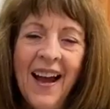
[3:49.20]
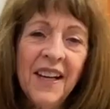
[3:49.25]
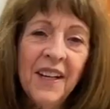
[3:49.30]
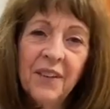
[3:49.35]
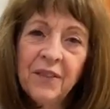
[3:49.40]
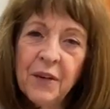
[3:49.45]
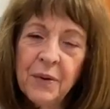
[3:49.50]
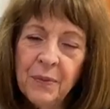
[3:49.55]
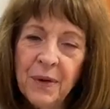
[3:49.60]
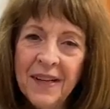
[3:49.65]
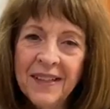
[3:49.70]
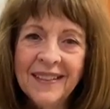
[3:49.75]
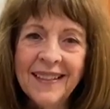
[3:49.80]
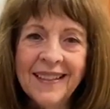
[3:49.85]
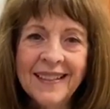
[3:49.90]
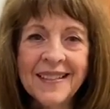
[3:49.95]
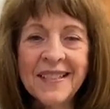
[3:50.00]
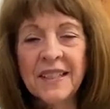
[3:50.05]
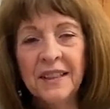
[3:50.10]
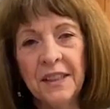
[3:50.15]
Hi, everyone.
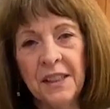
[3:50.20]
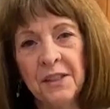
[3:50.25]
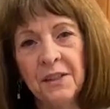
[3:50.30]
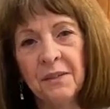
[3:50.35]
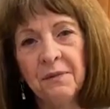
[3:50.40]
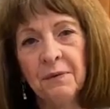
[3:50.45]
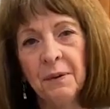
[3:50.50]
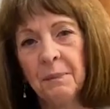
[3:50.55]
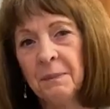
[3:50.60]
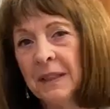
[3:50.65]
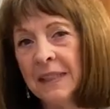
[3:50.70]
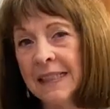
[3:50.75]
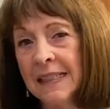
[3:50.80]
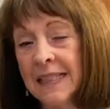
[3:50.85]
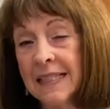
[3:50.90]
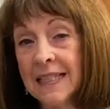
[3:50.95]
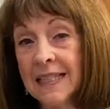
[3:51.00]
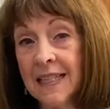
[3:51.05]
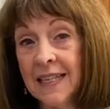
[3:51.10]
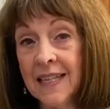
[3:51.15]
It's Linda from
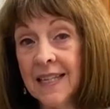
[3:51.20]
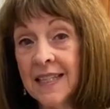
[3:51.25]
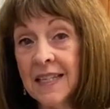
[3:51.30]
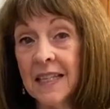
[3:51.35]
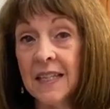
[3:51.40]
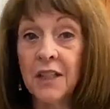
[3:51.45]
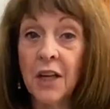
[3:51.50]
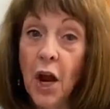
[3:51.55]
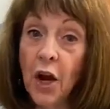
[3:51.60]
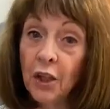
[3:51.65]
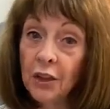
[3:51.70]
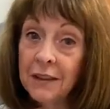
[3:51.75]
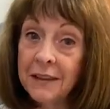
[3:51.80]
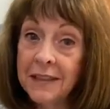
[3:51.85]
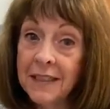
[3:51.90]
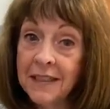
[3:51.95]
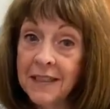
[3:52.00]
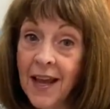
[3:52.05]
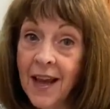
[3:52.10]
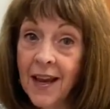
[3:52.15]
Linda Z's in
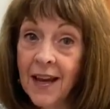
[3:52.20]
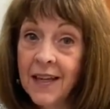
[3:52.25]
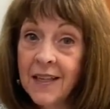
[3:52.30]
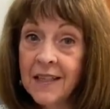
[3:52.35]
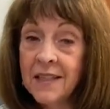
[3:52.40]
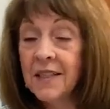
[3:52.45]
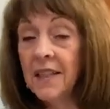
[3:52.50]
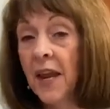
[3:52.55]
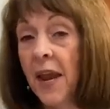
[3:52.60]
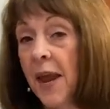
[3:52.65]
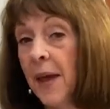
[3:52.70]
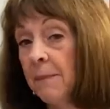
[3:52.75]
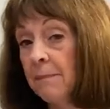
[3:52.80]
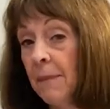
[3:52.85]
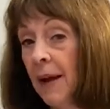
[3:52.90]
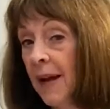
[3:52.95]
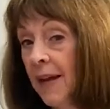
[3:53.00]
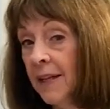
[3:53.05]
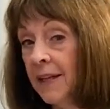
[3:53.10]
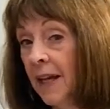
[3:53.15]
Arlington Heights and
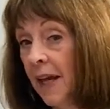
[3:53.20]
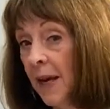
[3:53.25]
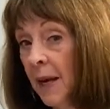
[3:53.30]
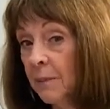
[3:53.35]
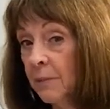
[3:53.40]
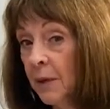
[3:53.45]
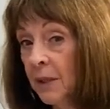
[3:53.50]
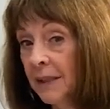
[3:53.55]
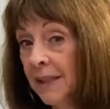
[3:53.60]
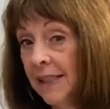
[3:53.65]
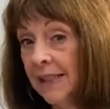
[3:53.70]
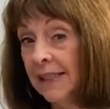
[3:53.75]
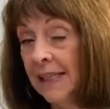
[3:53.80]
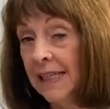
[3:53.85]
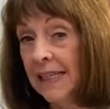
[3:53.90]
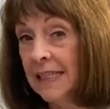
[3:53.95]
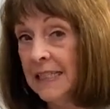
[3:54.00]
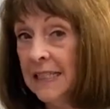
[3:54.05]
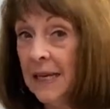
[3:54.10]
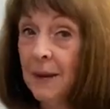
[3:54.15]
my camera
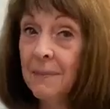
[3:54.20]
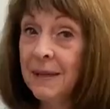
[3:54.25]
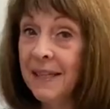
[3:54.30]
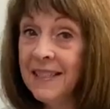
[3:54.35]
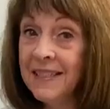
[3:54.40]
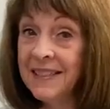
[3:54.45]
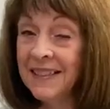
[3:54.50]
lady, Debbie,